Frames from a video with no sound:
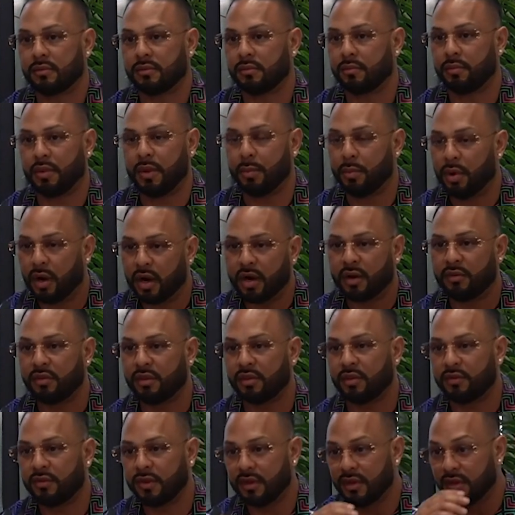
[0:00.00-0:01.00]
be part of
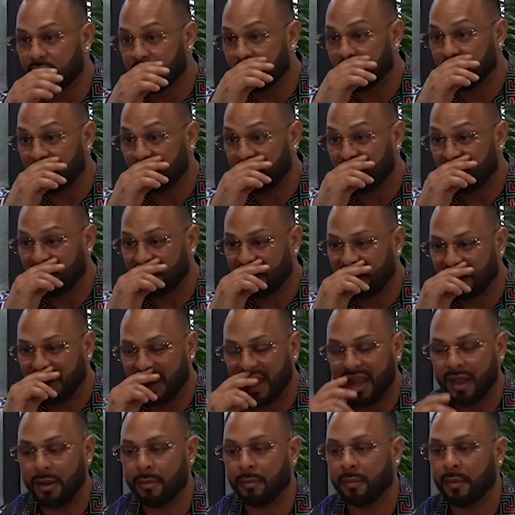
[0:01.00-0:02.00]
this fitness
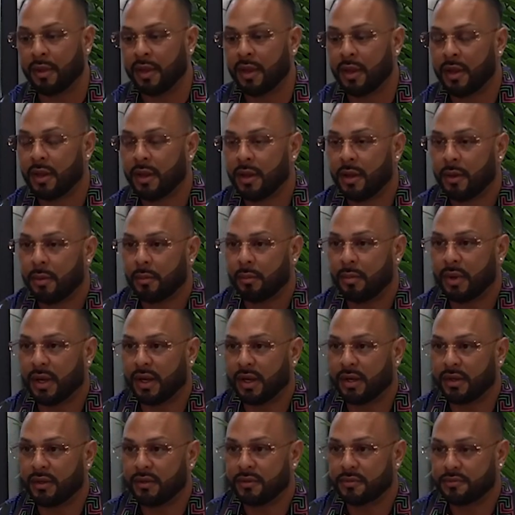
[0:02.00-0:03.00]
game,
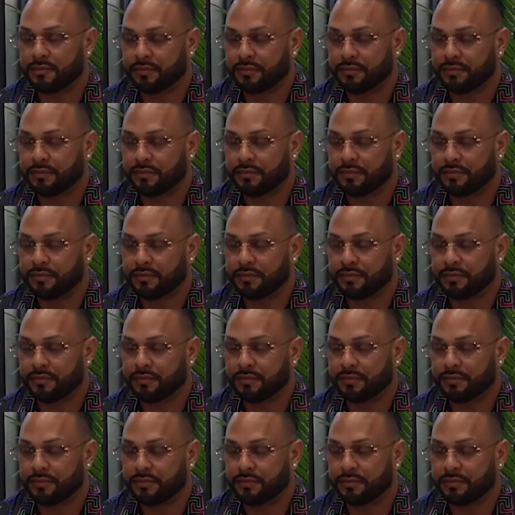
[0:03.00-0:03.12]
but